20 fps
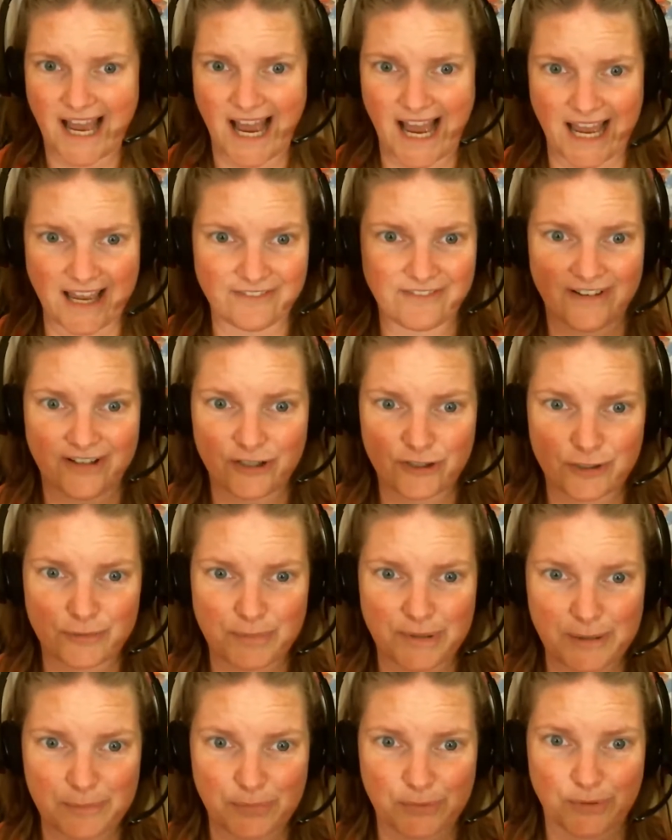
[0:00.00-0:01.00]
I've heard
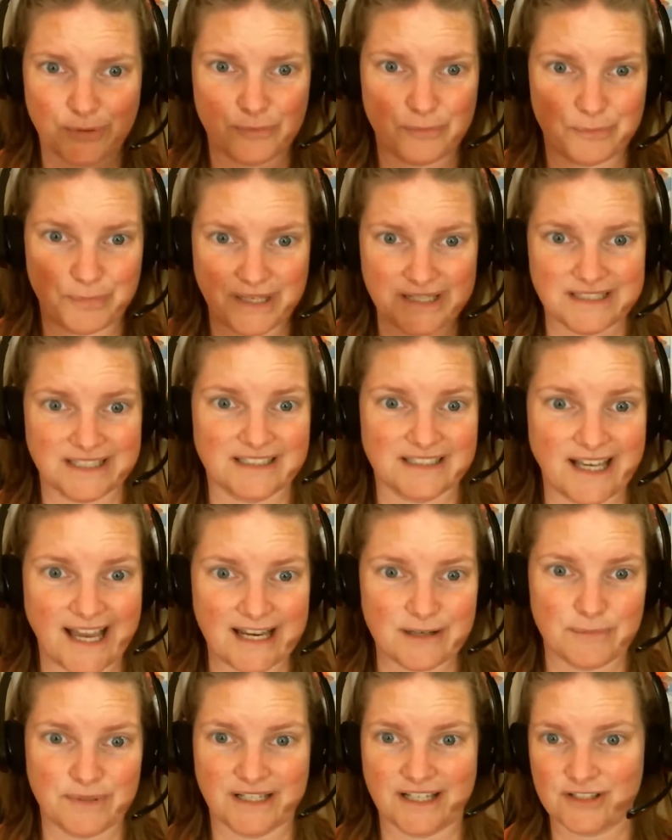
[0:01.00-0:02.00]
people being
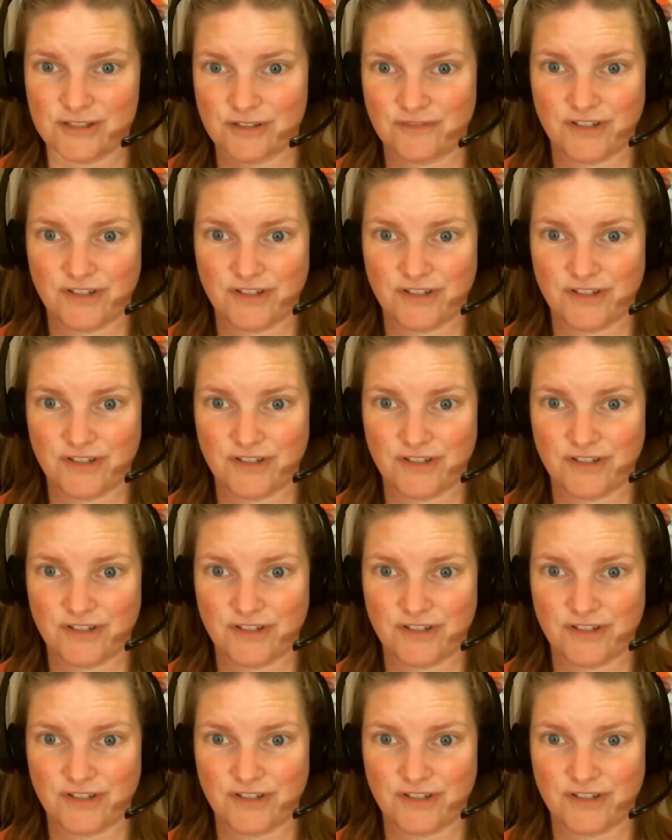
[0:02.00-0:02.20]
declined because the